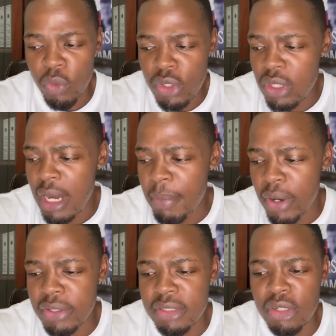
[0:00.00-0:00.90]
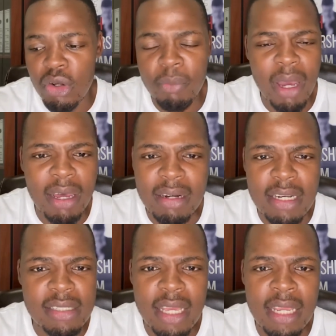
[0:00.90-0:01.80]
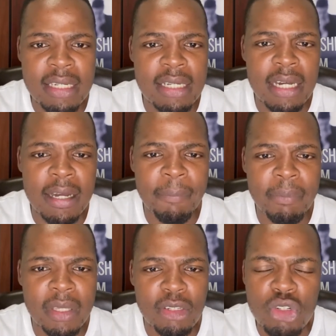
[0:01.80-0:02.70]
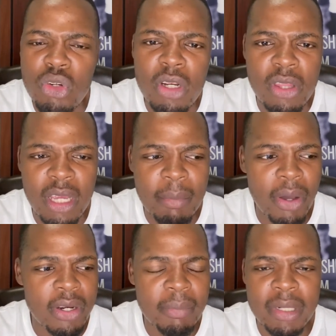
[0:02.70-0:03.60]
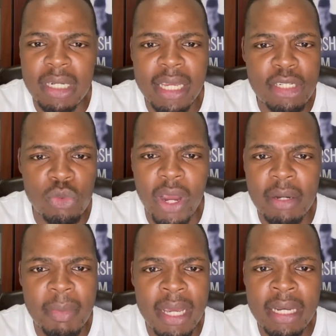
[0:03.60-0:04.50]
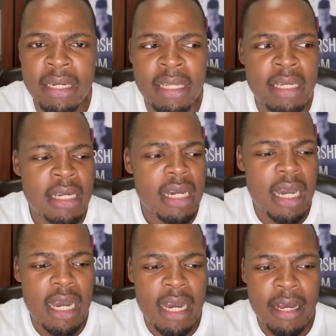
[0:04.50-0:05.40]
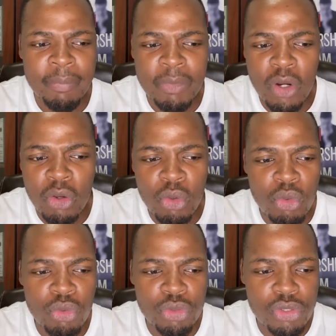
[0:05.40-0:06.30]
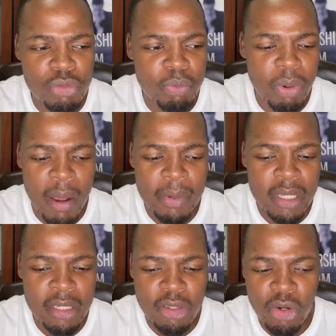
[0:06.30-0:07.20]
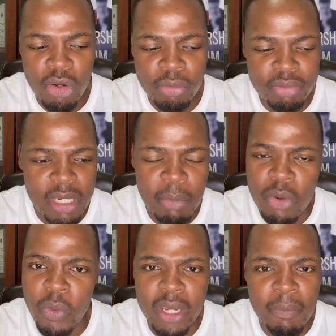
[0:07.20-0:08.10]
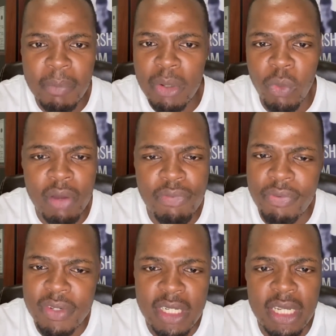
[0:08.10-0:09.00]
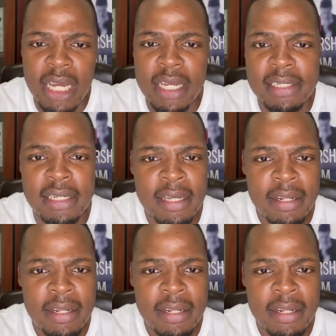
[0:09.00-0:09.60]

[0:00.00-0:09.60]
When you think about, you know, real estate, usually think about a middle-aged white man, who's probably, you know, somewhere been working for 15 years,